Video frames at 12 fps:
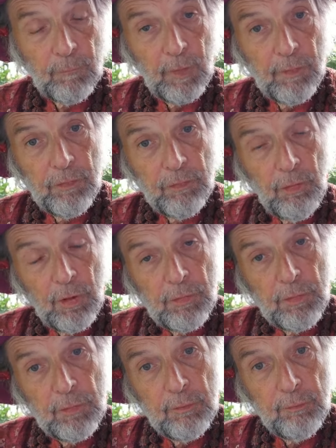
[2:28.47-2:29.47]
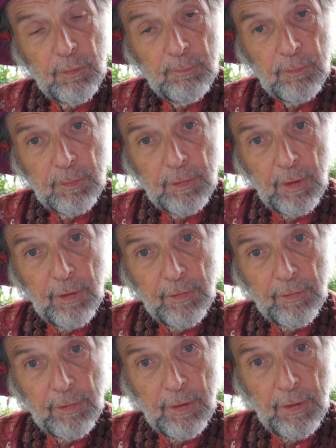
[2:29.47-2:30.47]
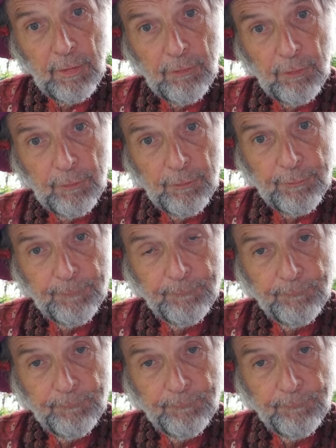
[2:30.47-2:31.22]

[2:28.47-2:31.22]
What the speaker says: Instructions from guardian angels.